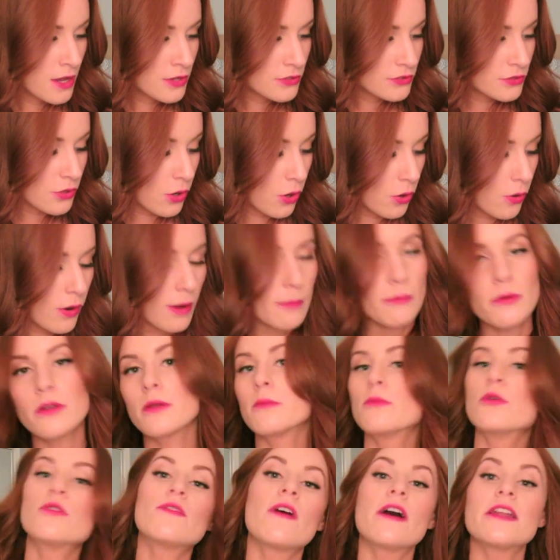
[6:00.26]
So I'm going
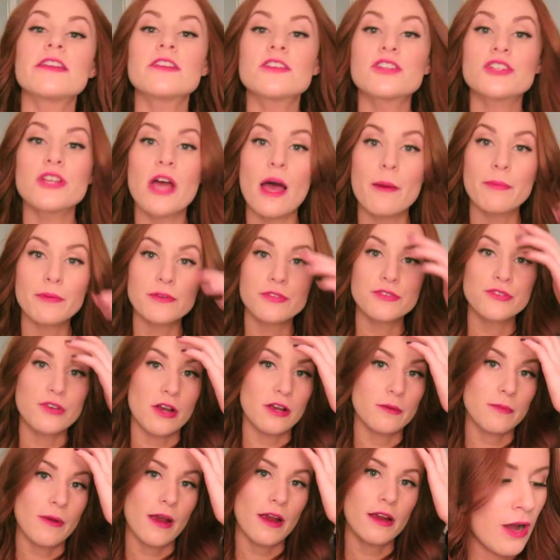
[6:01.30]
to move on to Shoppers
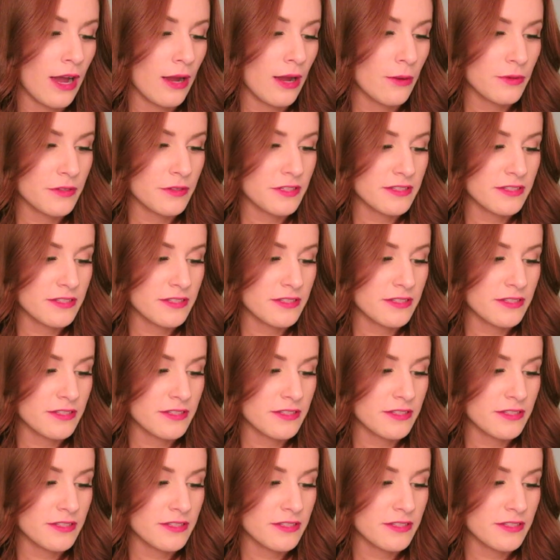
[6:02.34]
Drug Mart. I will